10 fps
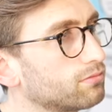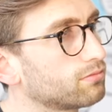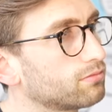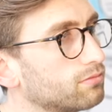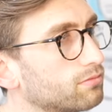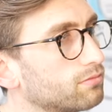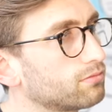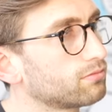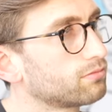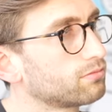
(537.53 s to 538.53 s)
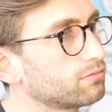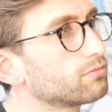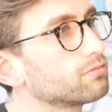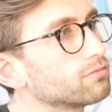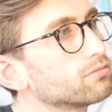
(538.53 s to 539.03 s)

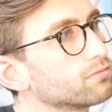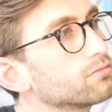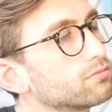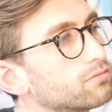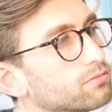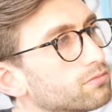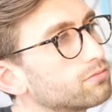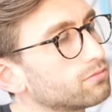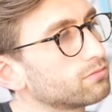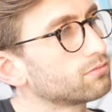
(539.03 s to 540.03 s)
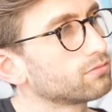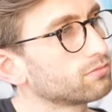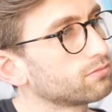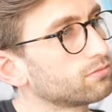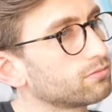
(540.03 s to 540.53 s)

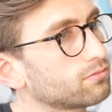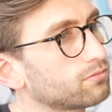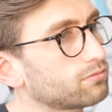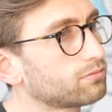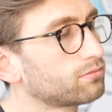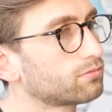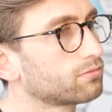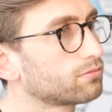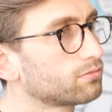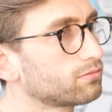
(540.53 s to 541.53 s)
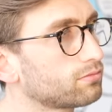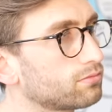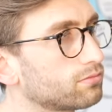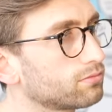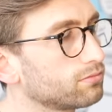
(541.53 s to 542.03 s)

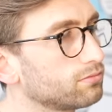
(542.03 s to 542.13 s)
[no speech]